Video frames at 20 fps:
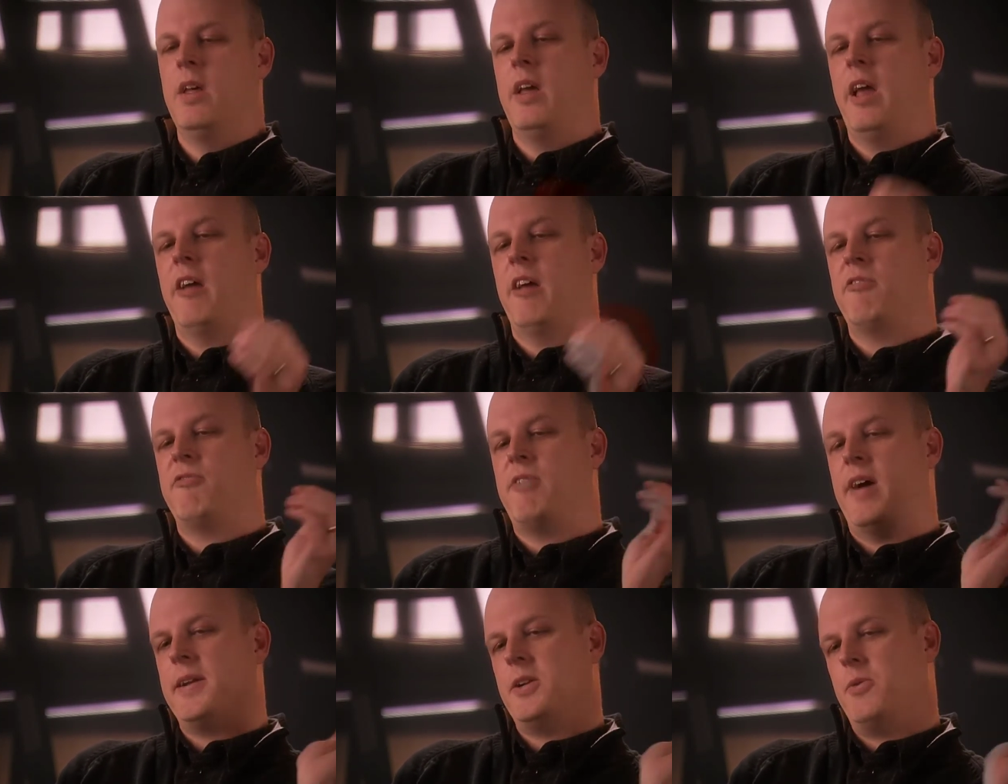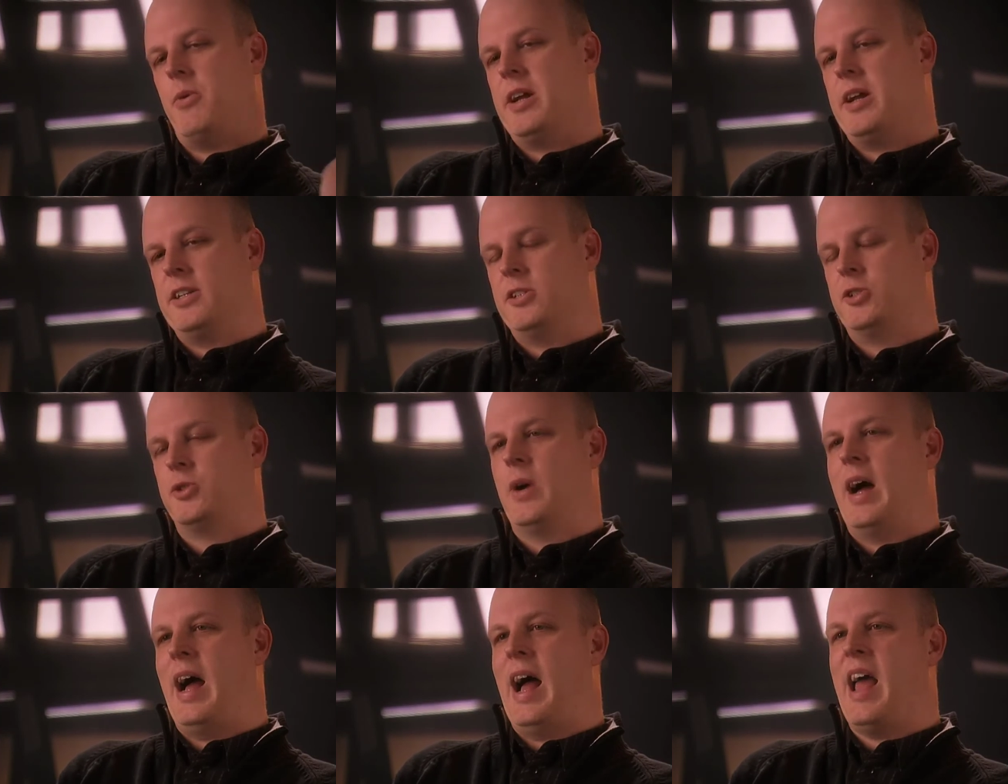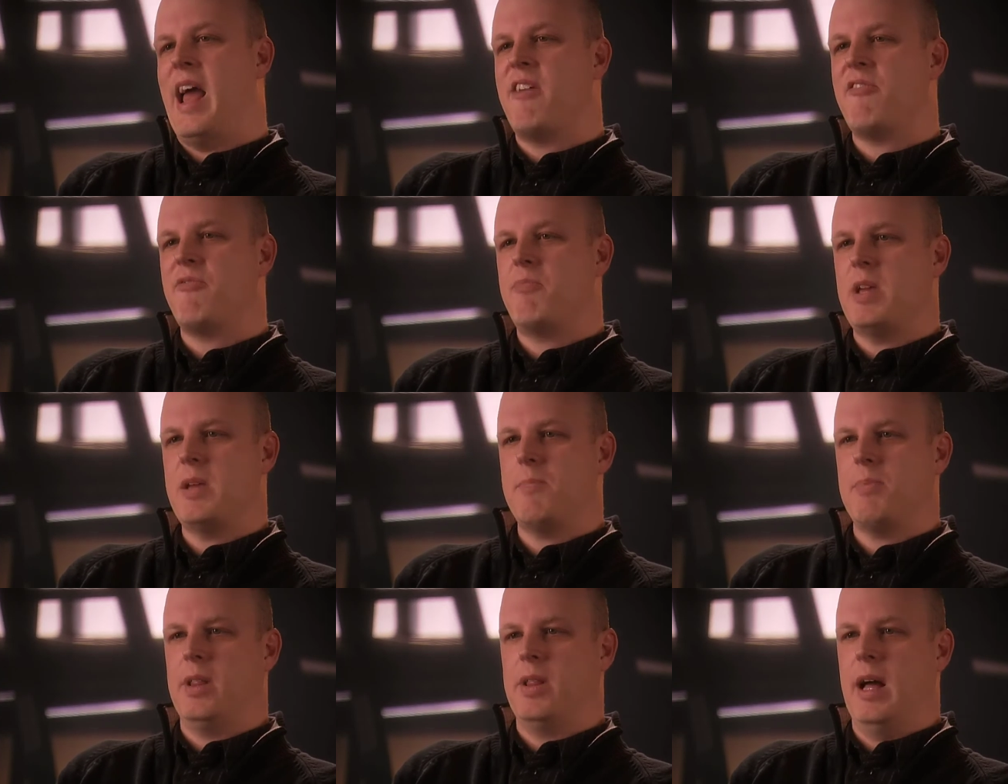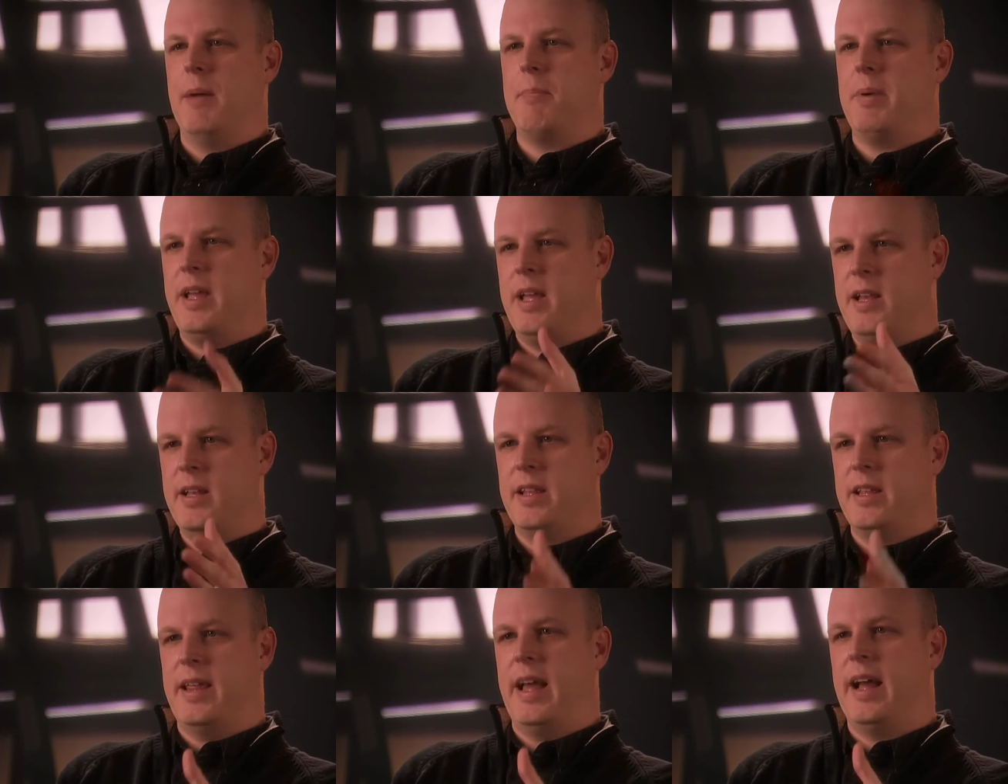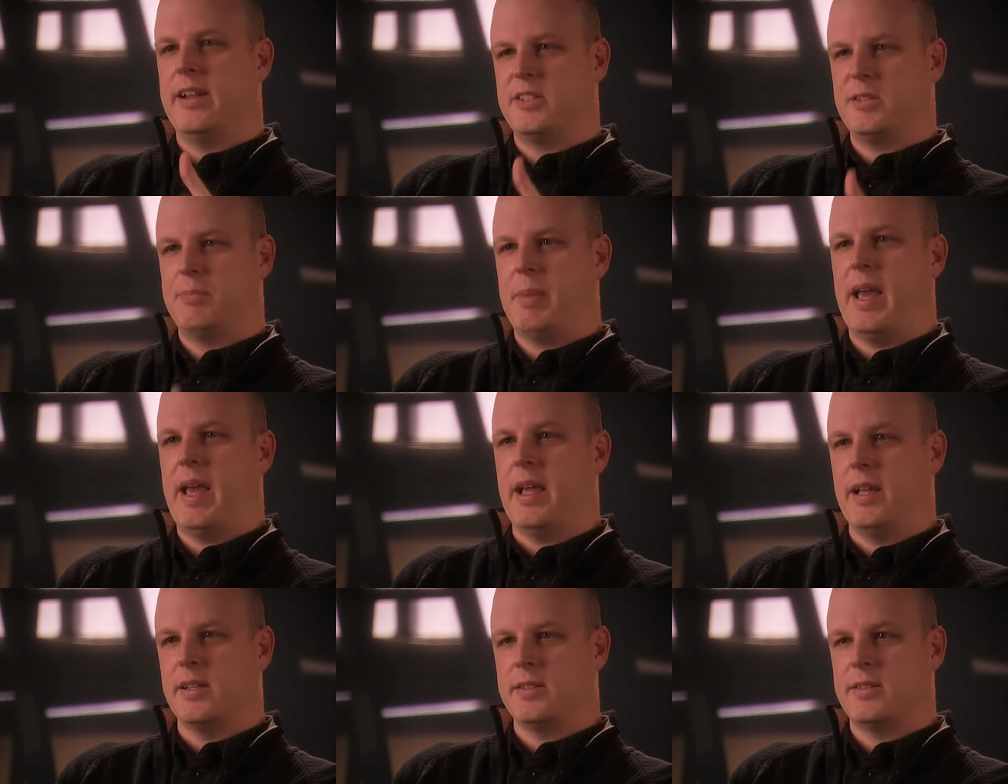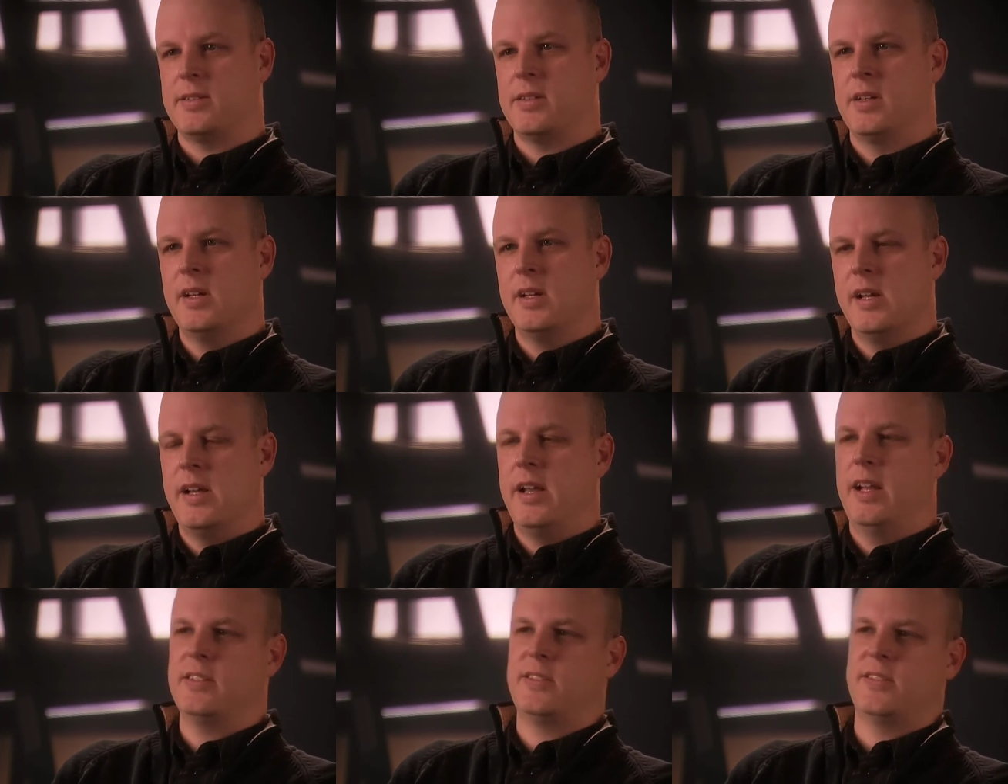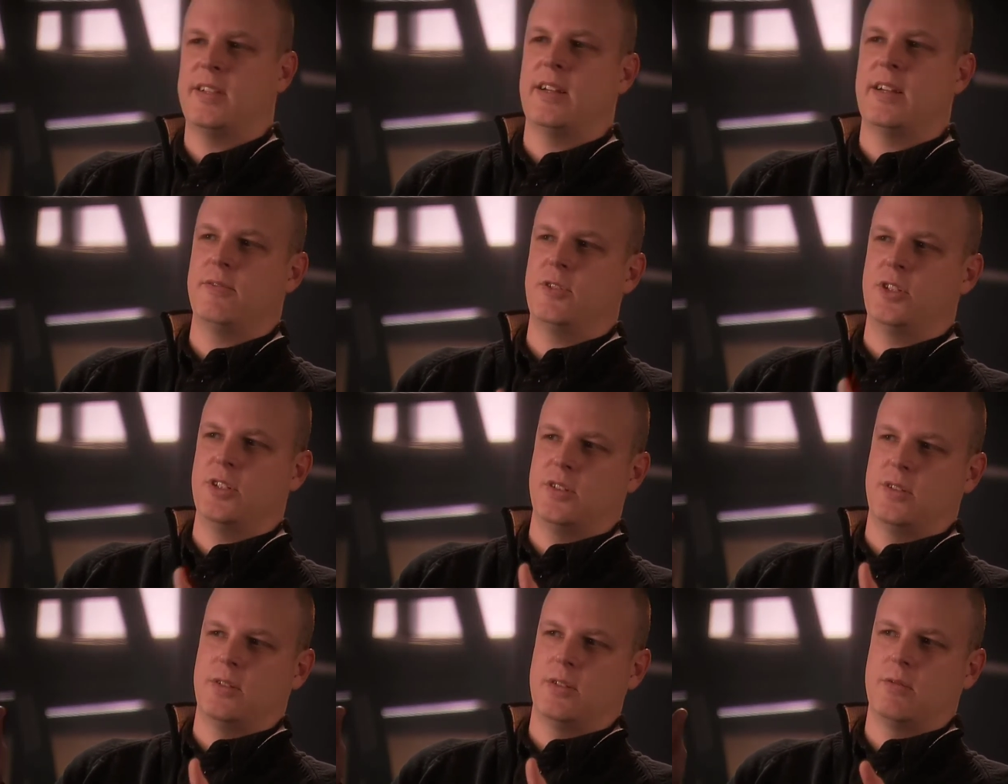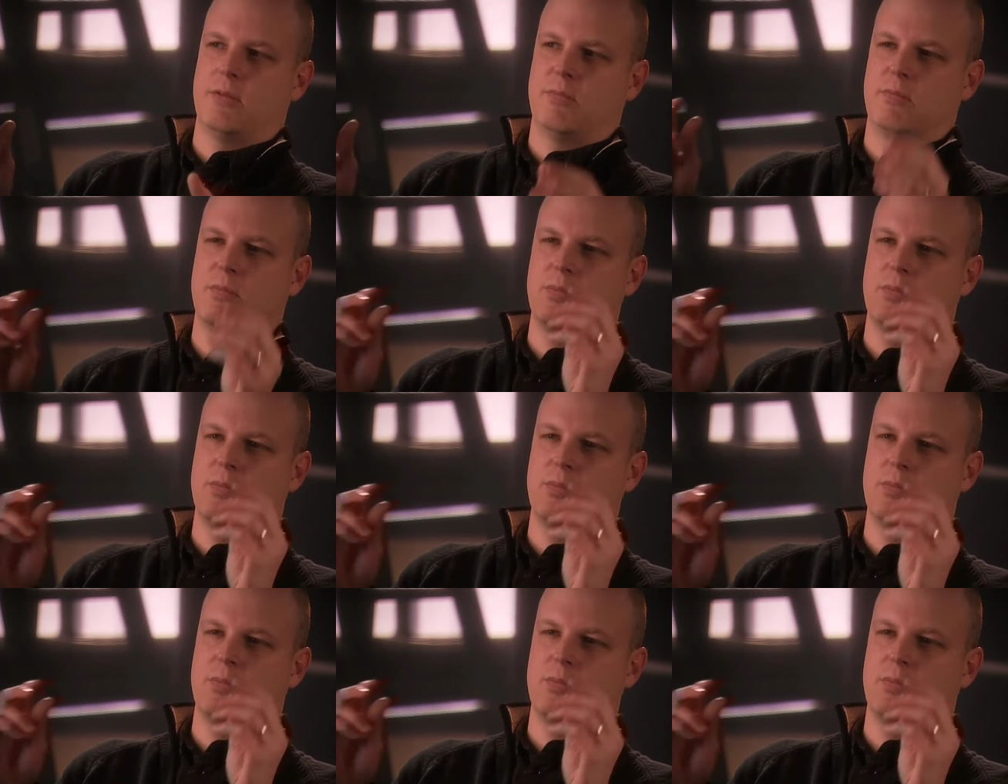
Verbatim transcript: and find a way to drive people up into that space instead of just